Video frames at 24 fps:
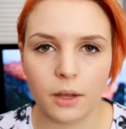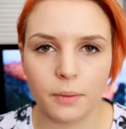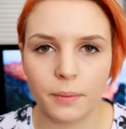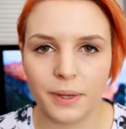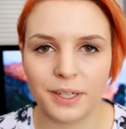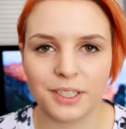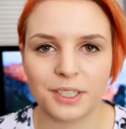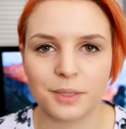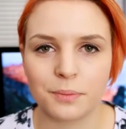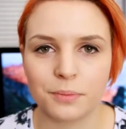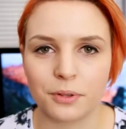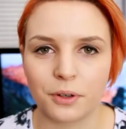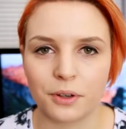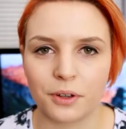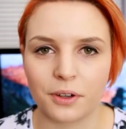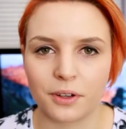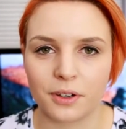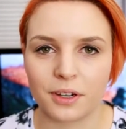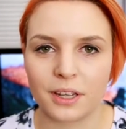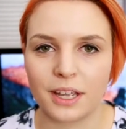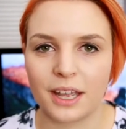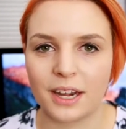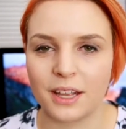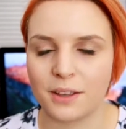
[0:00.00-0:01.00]
Amazing
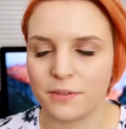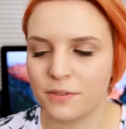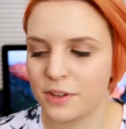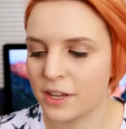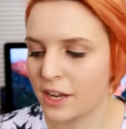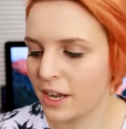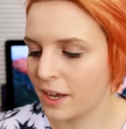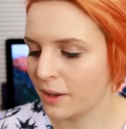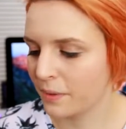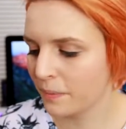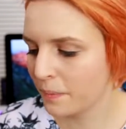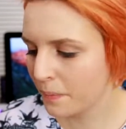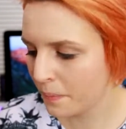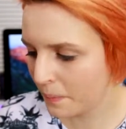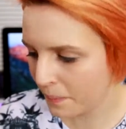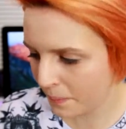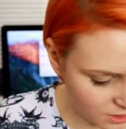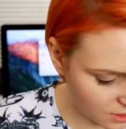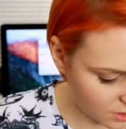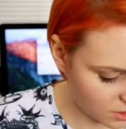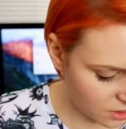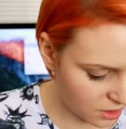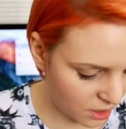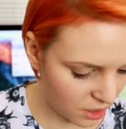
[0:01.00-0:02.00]
product, get it if you can.
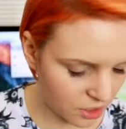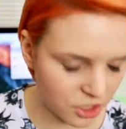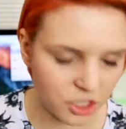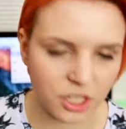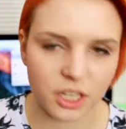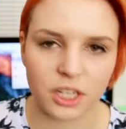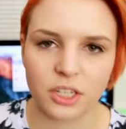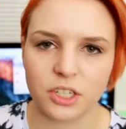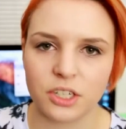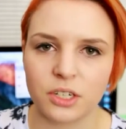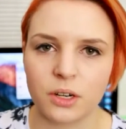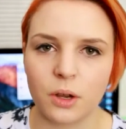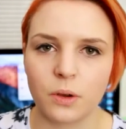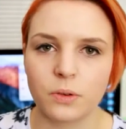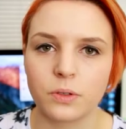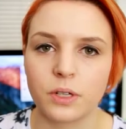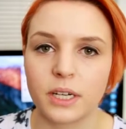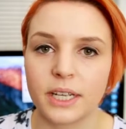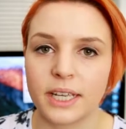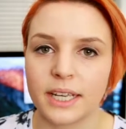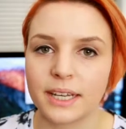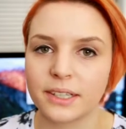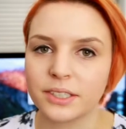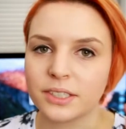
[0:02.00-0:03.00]
Again, that's Lush Kitchen
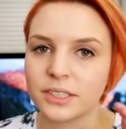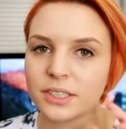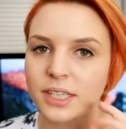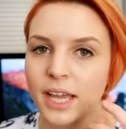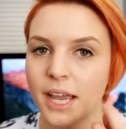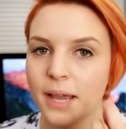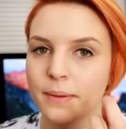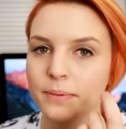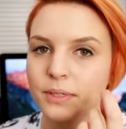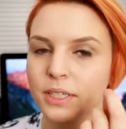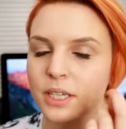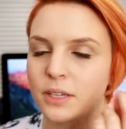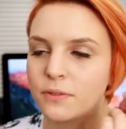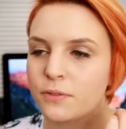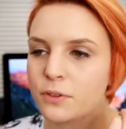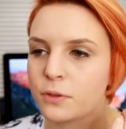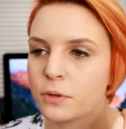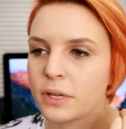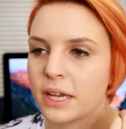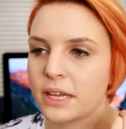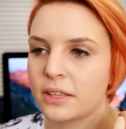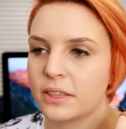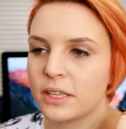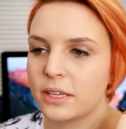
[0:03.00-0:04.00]
only, except if
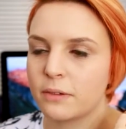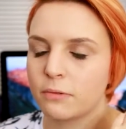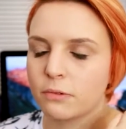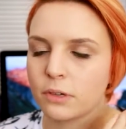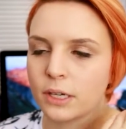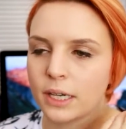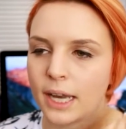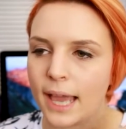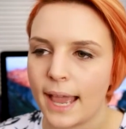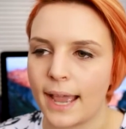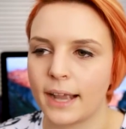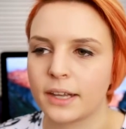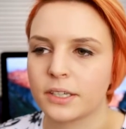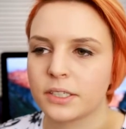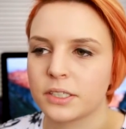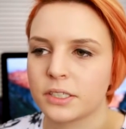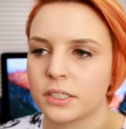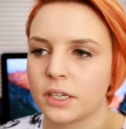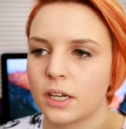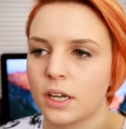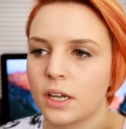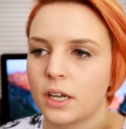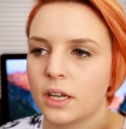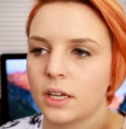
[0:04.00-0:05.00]
you get the
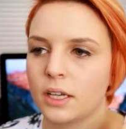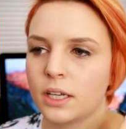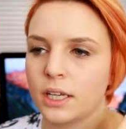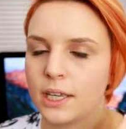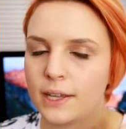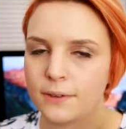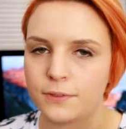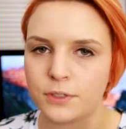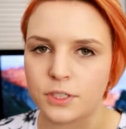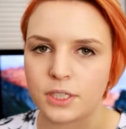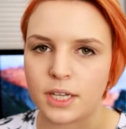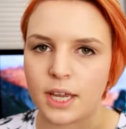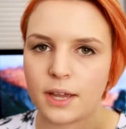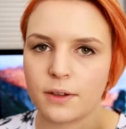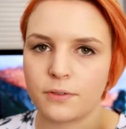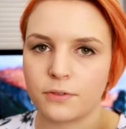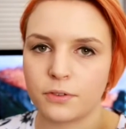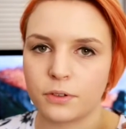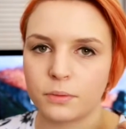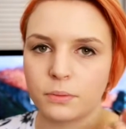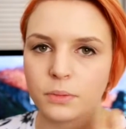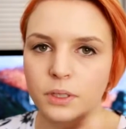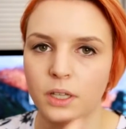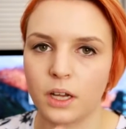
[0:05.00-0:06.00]
Relax gift
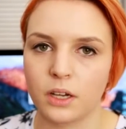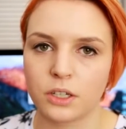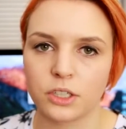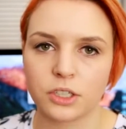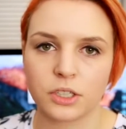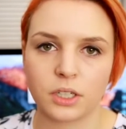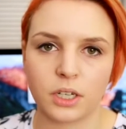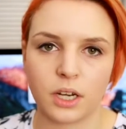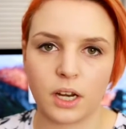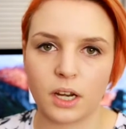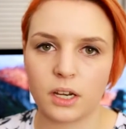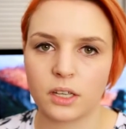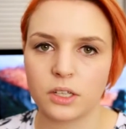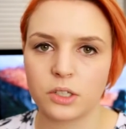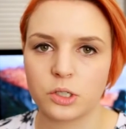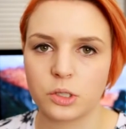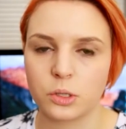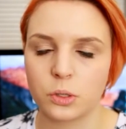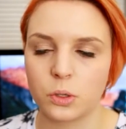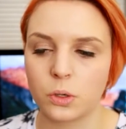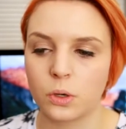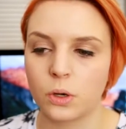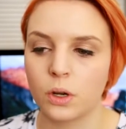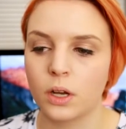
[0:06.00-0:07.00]
set from Lush in any
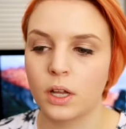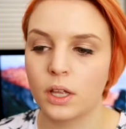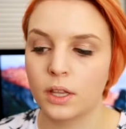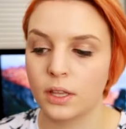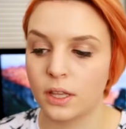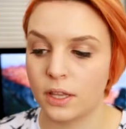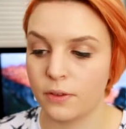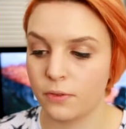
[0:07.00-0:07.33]
store.